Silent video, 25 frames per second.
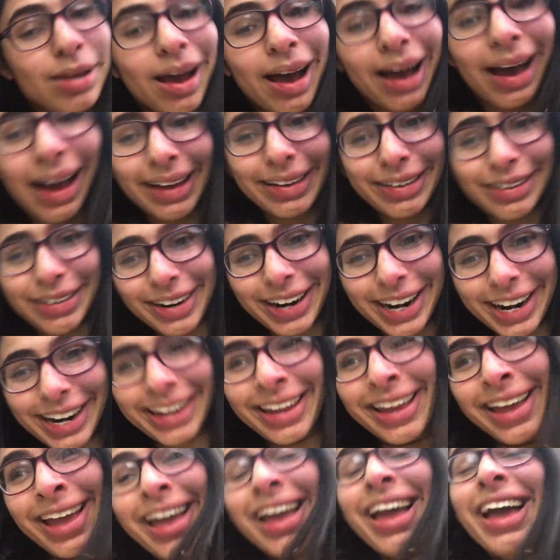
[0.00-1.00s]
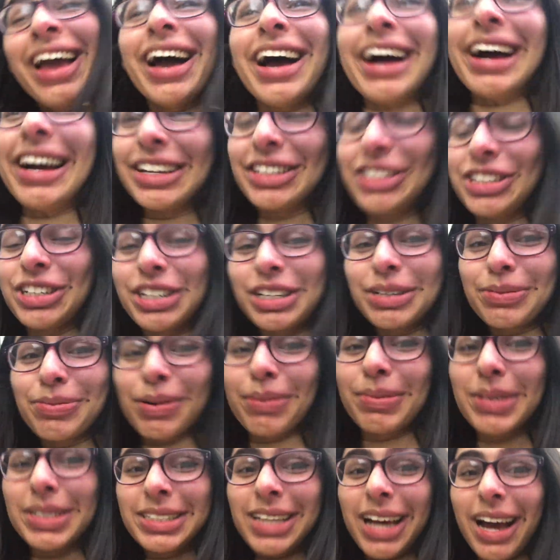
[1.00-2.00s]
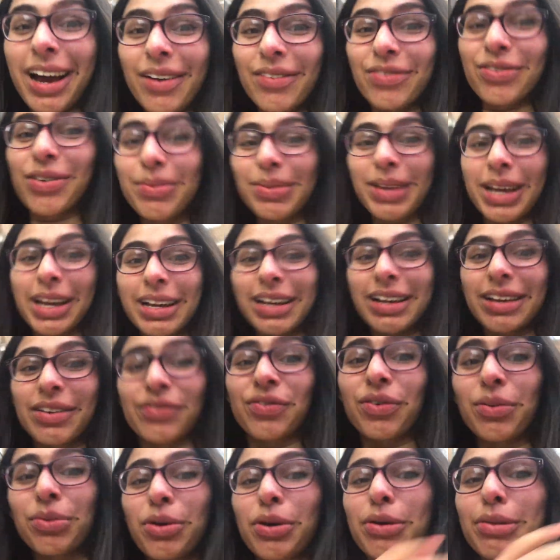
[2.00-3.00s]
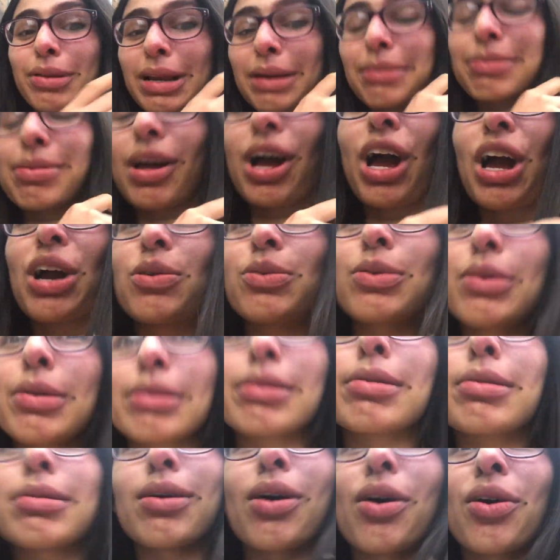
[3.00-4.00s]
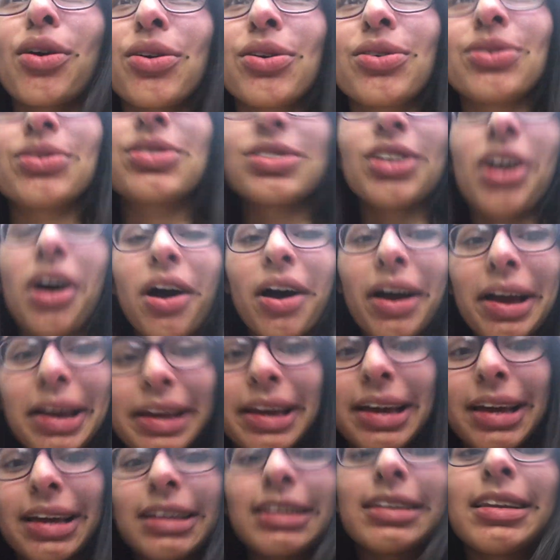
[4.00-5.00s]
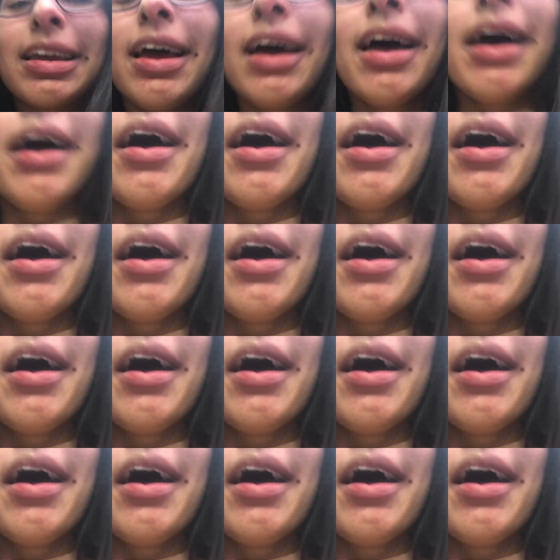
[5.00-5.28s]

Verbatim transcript: tiring as you could probably tell from that from those clips I was so tired